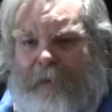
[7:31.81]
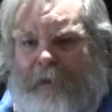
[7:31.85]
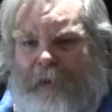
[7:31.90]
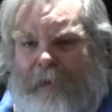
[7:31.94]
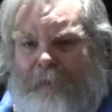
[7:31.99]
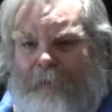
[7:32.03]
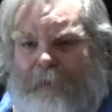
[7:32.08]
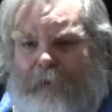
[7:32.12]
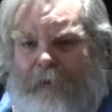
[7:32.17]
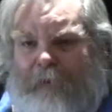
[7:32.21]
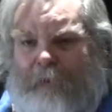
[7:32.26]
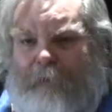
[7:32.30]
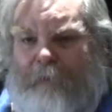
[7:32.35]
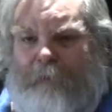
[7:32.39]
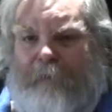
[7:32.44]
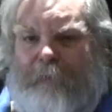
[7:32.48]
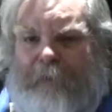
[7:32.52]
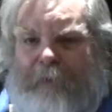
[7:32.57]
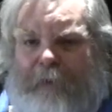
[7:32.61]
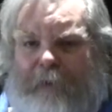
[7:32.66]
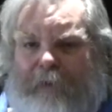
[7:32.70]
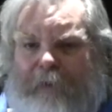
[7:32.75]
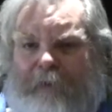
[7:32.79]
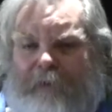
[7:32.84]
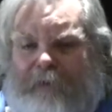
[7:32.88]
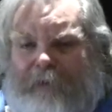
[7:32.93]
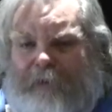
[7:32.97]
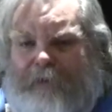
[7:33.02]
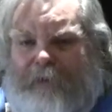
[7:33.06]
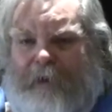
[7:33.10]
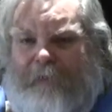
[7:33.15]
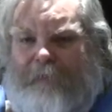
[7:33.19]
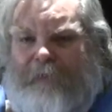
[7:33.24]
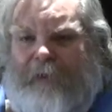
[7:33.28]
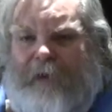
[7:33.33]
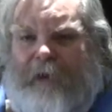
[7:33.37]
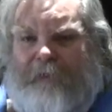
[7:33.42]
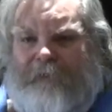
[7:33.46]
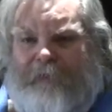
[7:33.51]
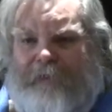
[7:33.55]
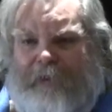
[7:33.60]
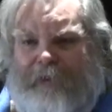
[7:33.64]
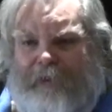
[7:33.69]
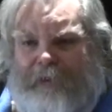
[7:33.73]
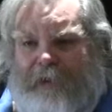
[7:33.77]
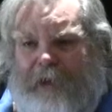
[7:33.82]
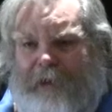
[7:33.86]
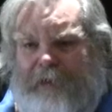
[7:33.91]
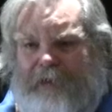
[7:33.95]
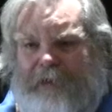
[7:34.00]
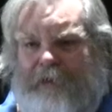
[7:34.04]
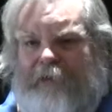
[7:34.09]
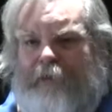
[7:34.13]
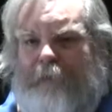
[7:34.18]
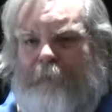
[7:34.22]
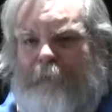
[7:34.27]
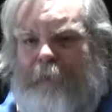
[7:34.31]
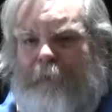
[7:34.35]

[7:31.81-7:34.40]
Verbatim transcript: Even though they're seven and a half cents, eight cents a